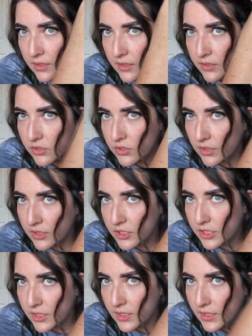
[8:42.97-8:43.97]
the
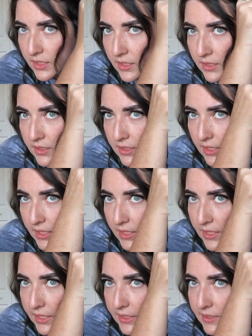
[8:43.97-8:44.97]
scrunchie
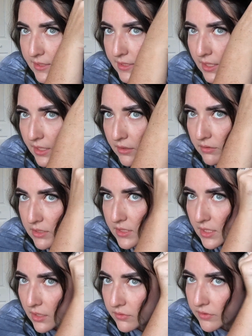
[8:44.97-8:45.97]
like inside of
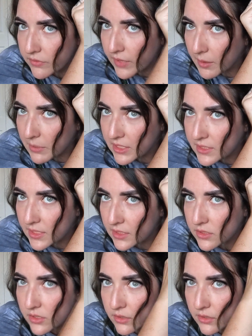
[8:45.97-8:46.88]
itself, if that makes sense.